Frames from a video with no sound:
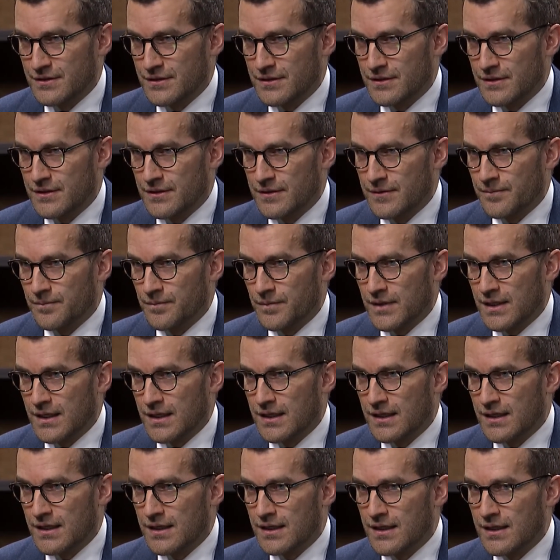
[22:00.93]
Sure.
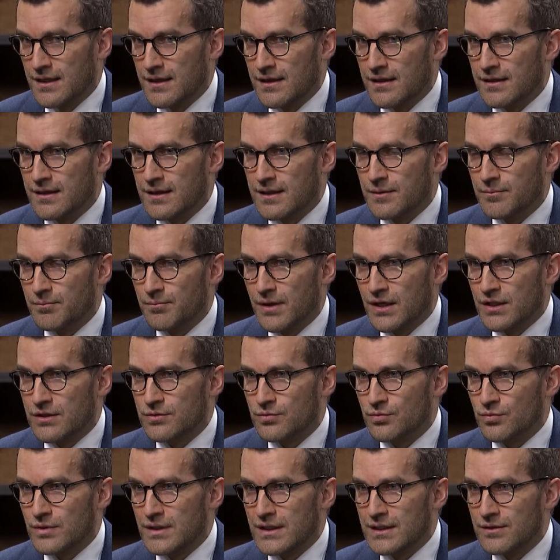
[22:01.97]
Uh, but
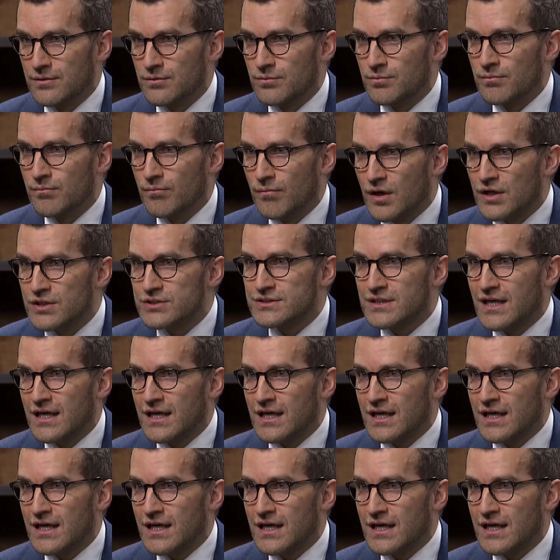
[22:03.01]
we must